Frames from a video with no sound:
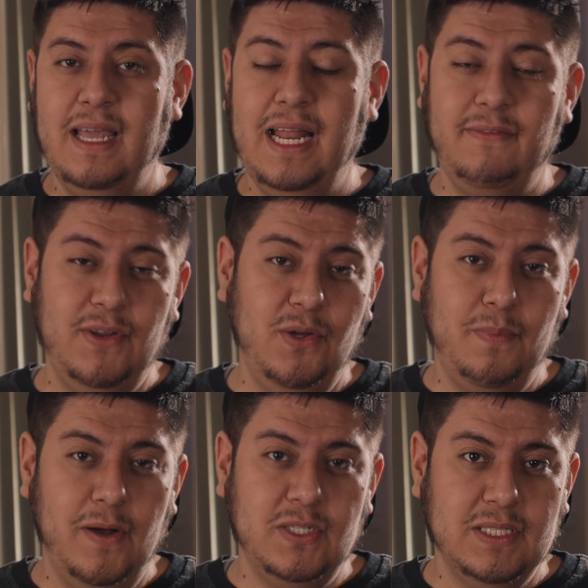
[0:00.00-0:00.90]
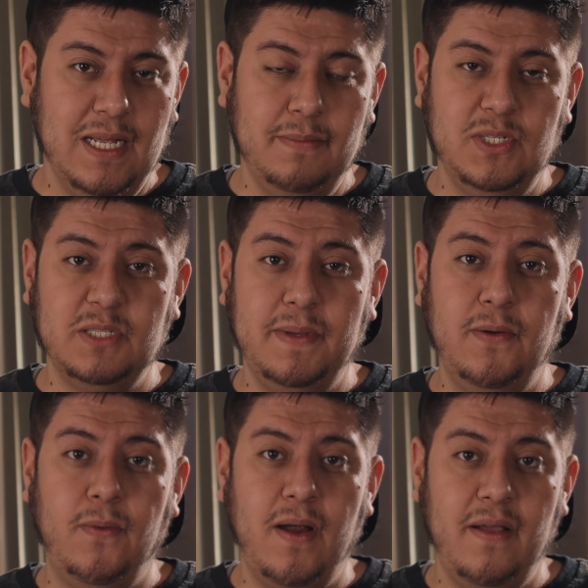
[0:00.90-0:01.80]
And if you do purchase them, just be
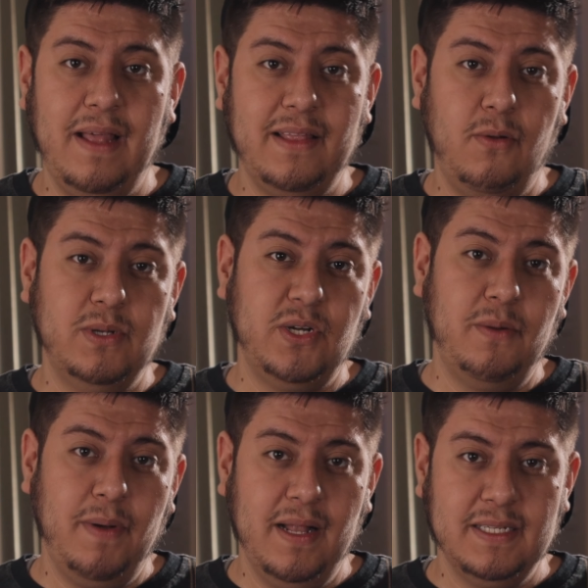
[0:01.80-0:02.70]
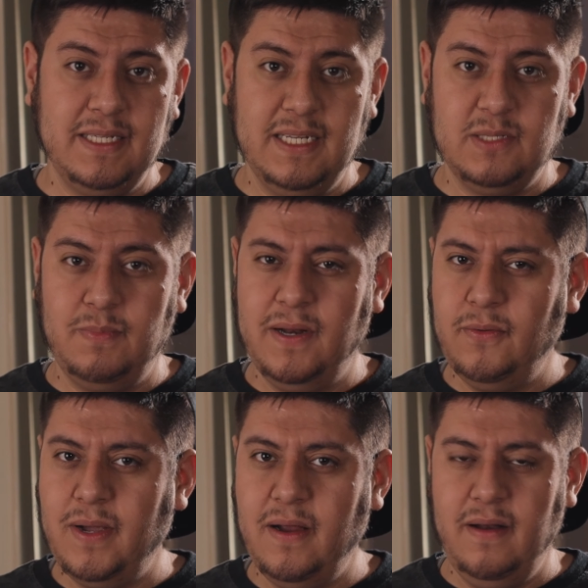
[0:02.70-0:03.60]
aware that their return policy is pretty
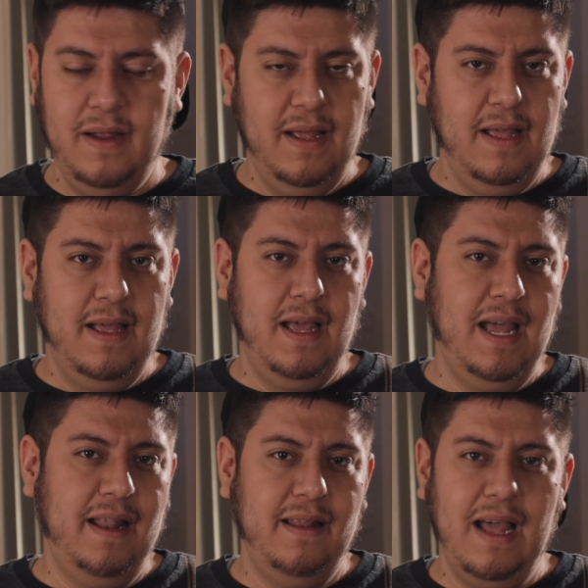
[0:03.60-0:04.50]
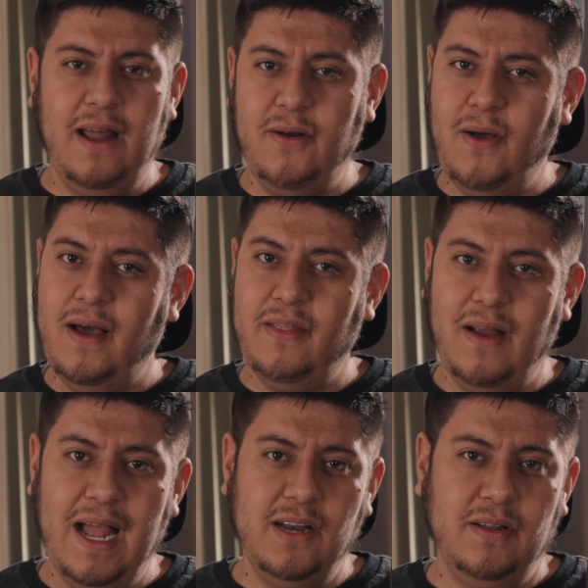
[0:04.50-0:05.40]
weird. And I don't know how they're
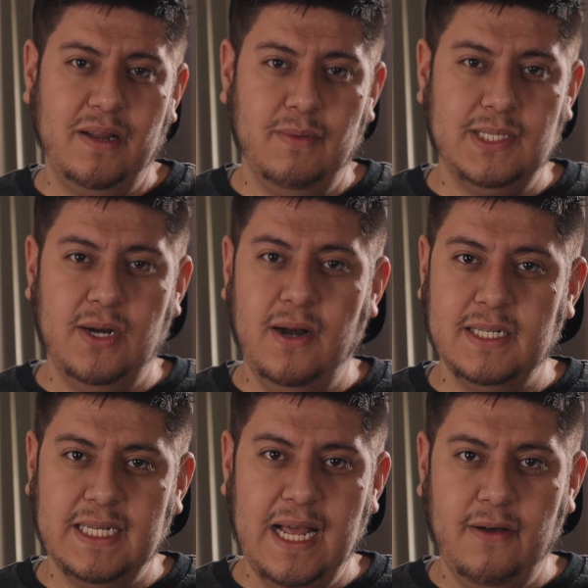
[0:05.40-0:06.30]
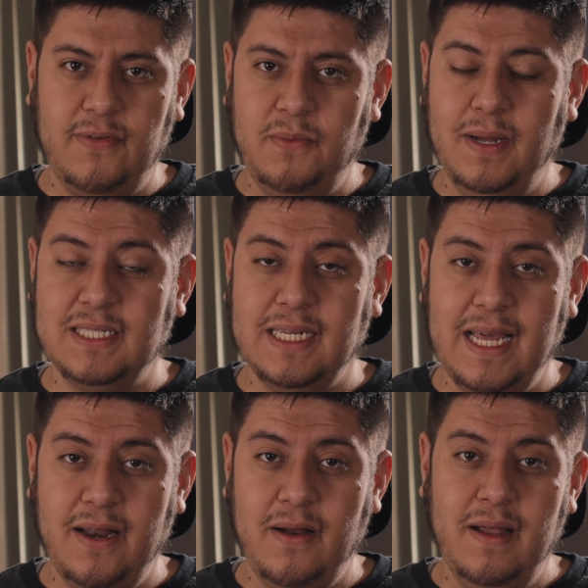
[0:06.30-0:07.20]
handling returns now a few months
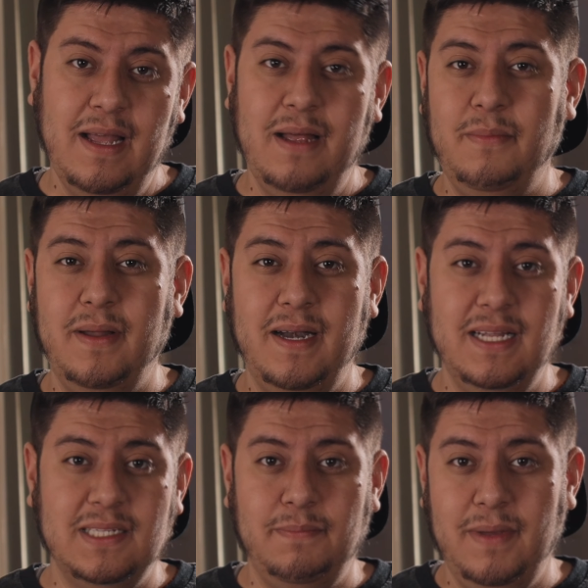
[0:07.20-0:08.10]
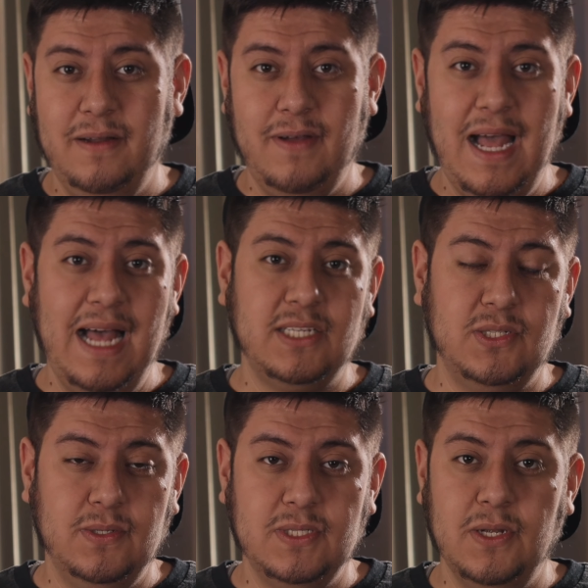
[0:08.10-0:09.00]
later, but it is a bit of a
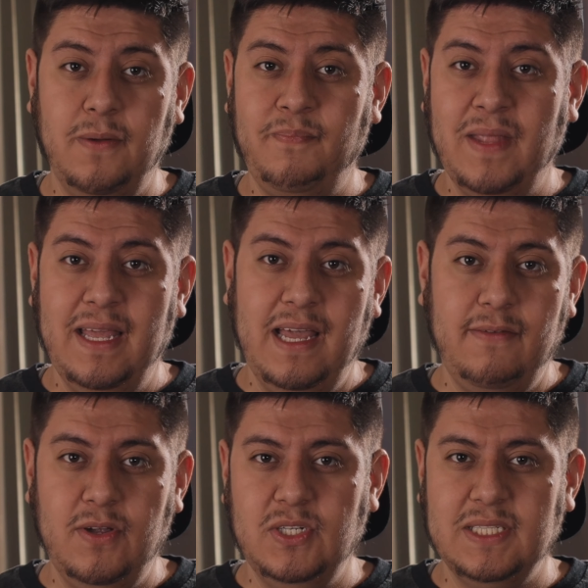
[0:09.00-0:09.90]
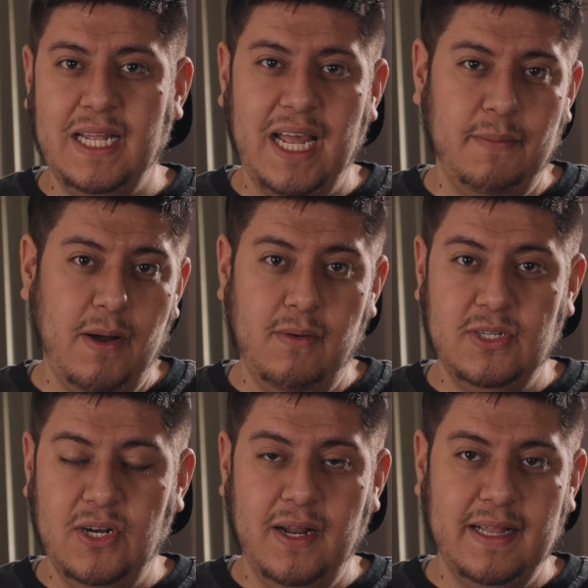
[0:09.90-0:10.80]
hassle. So if you're just thinking about
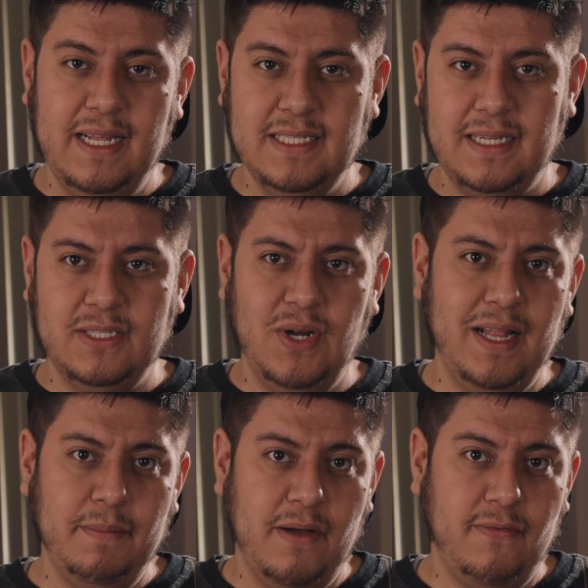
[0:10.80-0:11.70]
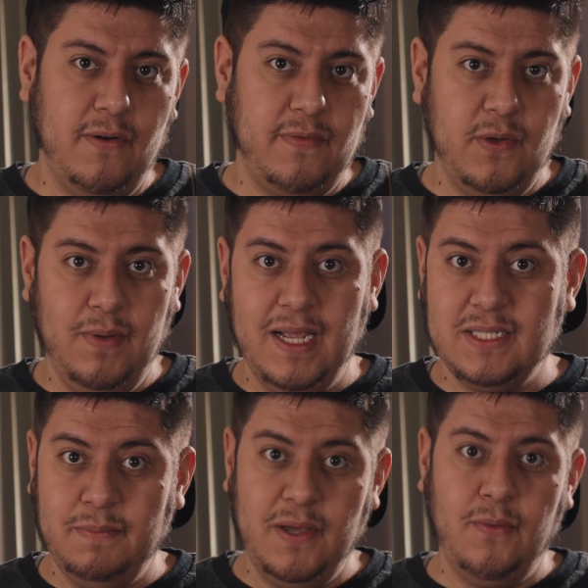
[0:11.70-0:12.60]
returning these and trying them out for a few
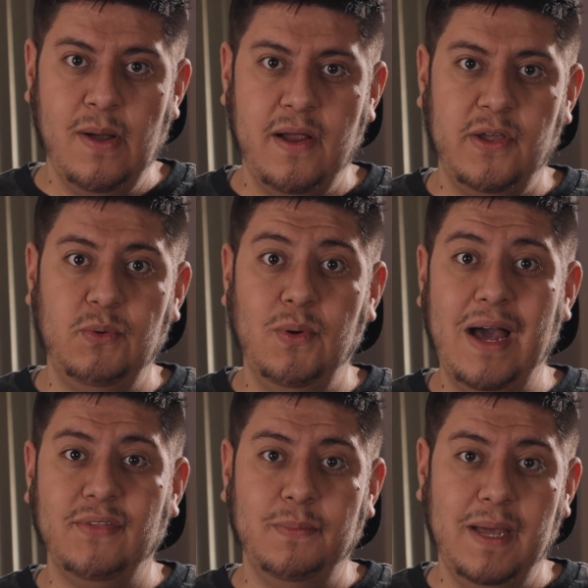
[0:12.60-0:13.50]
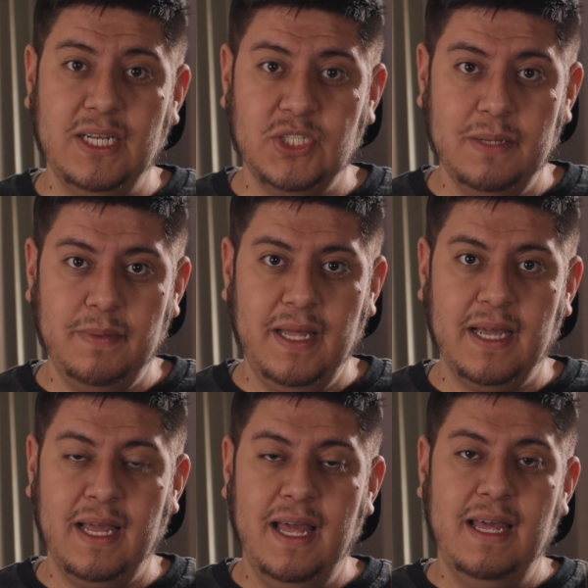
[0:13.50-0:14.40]
weeks, be aware you will have to pay
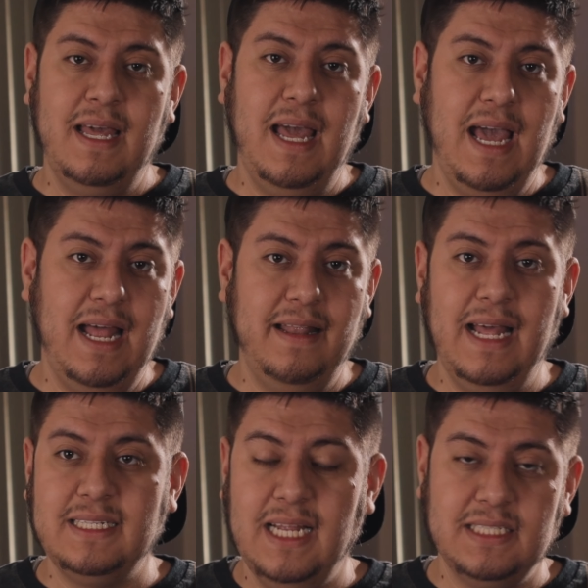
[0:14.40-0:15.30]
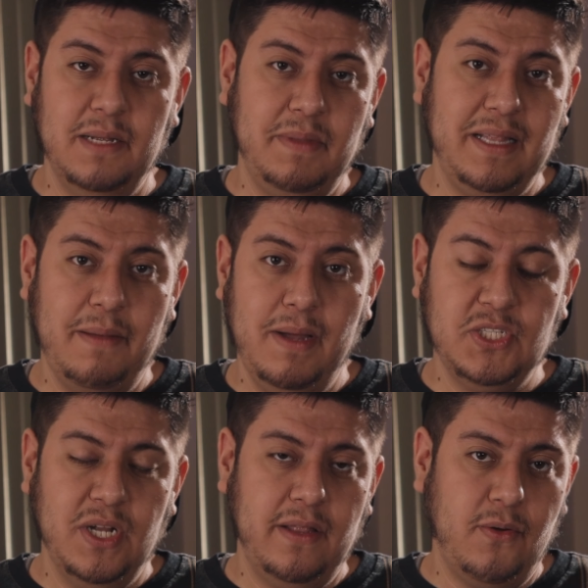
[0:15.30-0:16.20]
shipping, and that's not something they
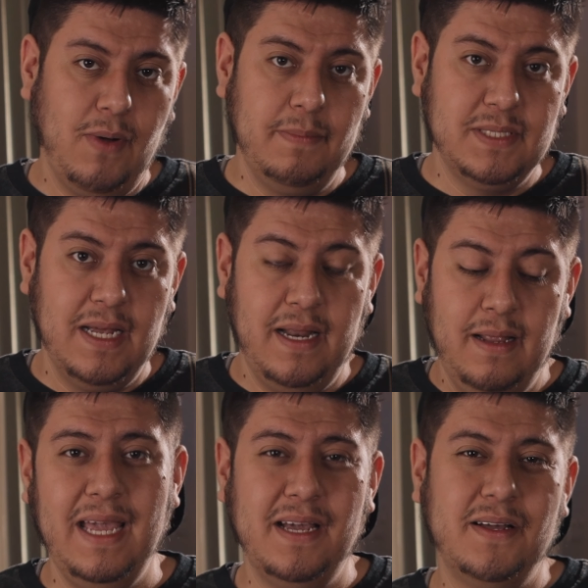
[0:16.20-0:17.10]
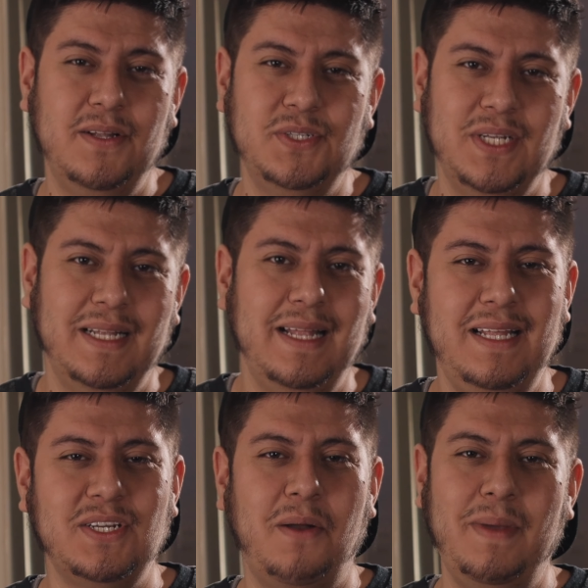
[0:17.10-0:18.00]
mention on their website. In conclusion,
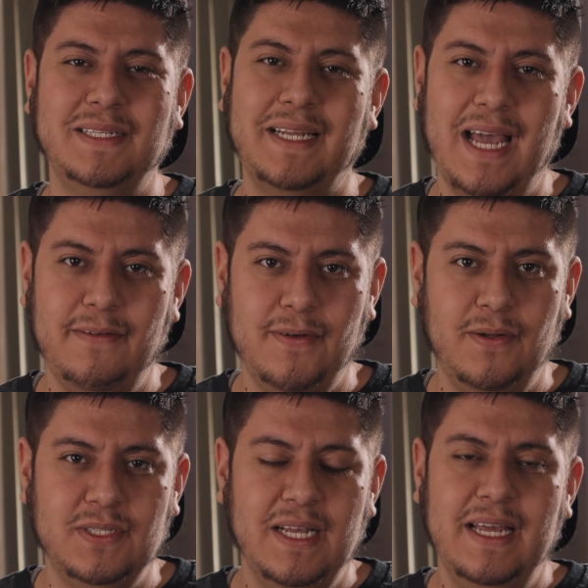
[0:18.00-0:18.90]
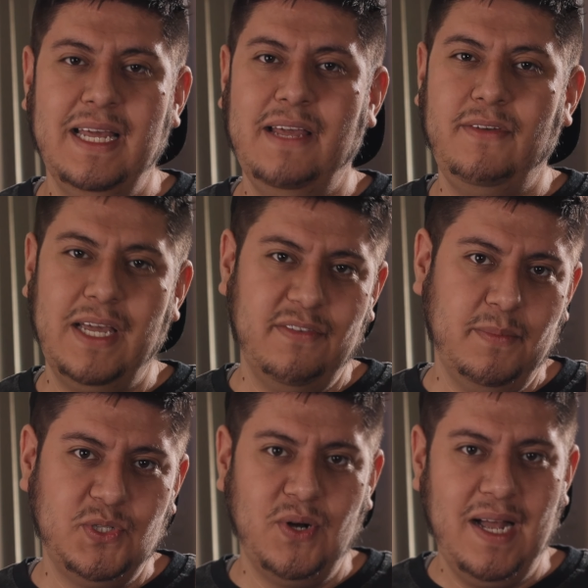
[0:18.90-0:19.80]
these are amazing headphones. If you give
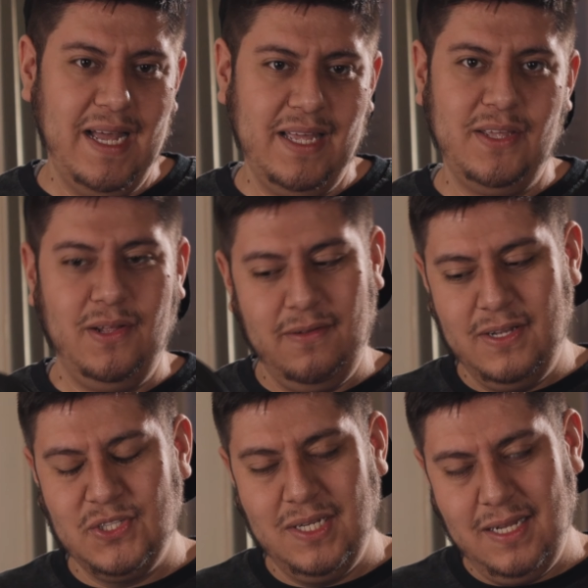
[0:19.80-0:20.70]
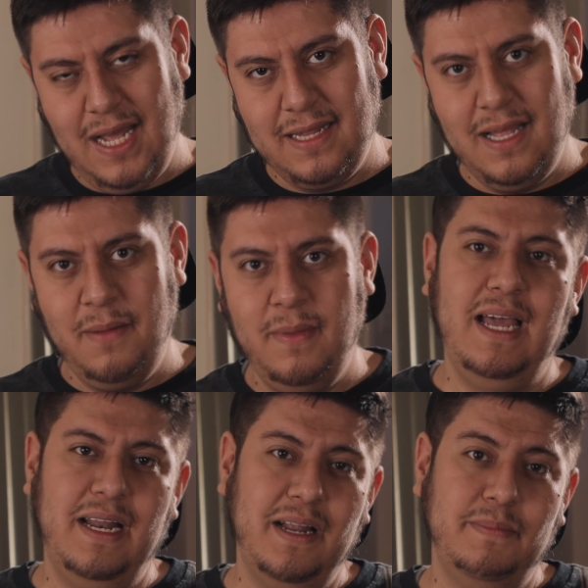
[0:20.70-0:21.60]
them a try, you'll eventually like them.
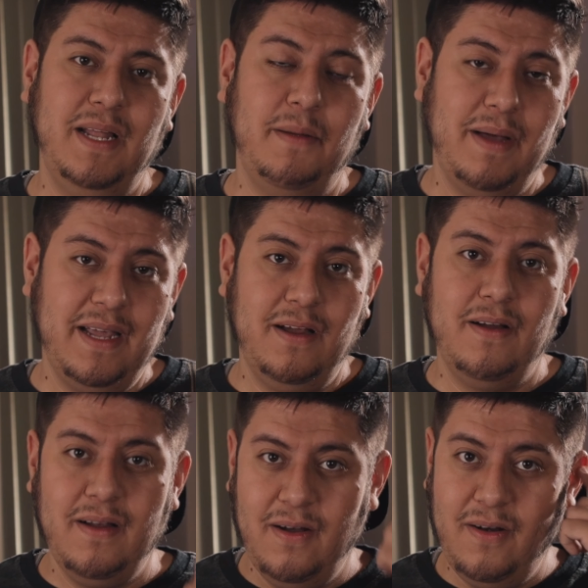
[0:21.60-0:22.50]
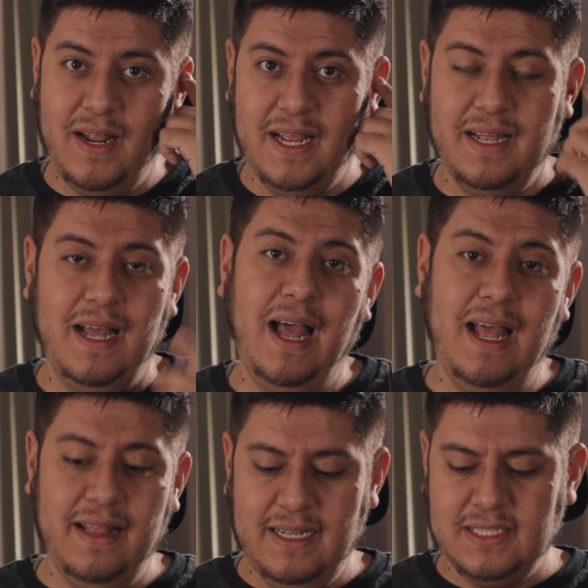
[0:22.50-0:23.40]
And an update on my ear hurting.
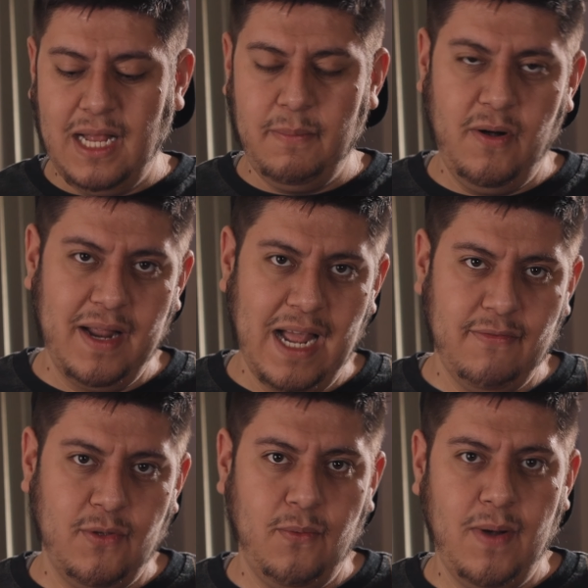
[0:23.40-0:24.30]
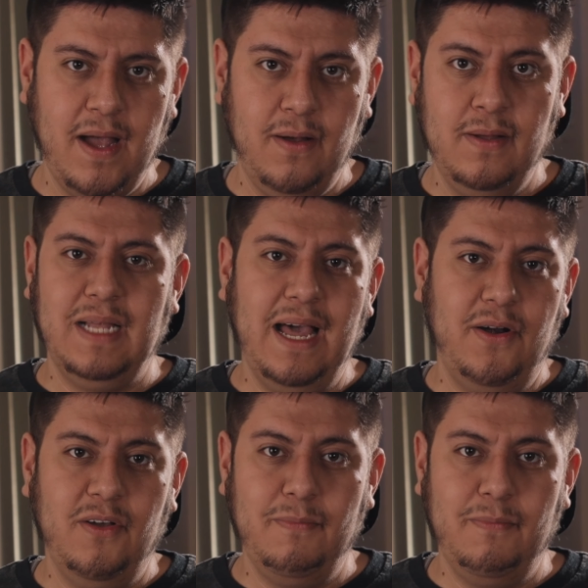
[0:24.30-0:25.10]
They stop hurting after a while. I don't know if